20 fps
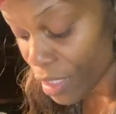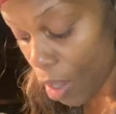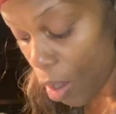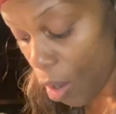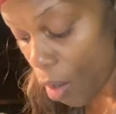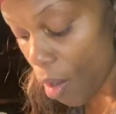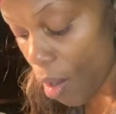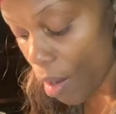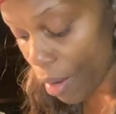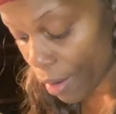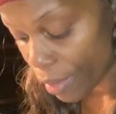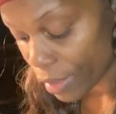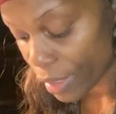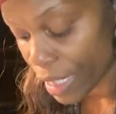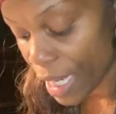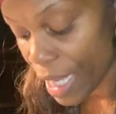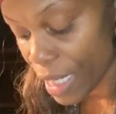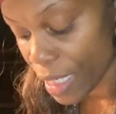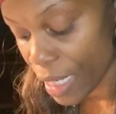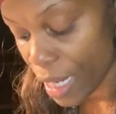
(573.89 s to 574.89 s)
hard,
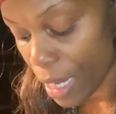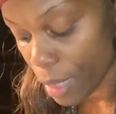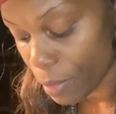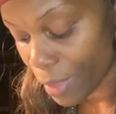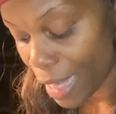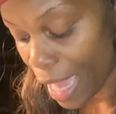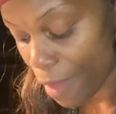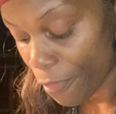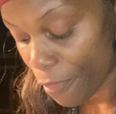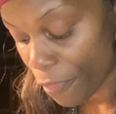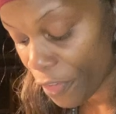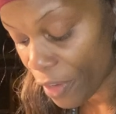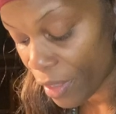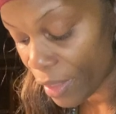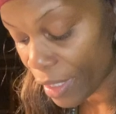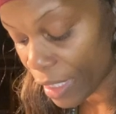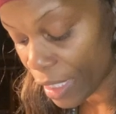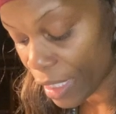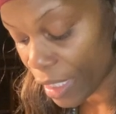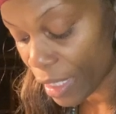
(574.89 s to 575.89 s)
getting up, not
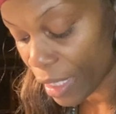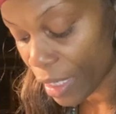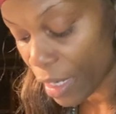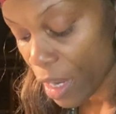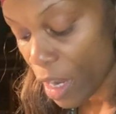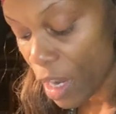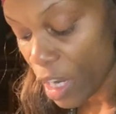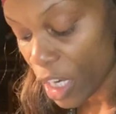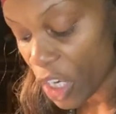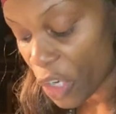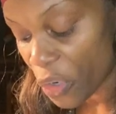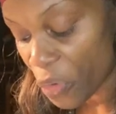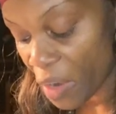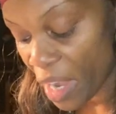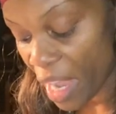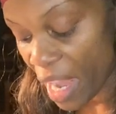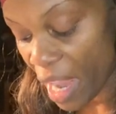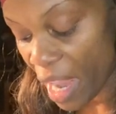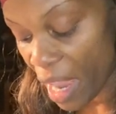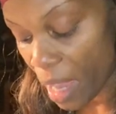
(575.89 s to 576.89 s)
feeling good,
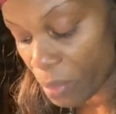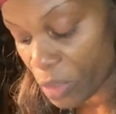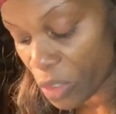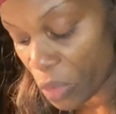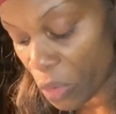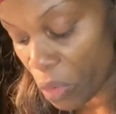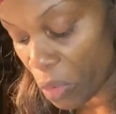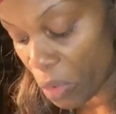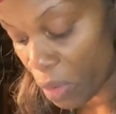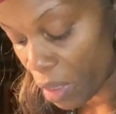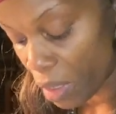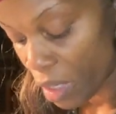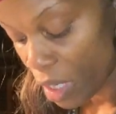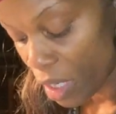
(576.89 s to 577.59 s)
cramps, or,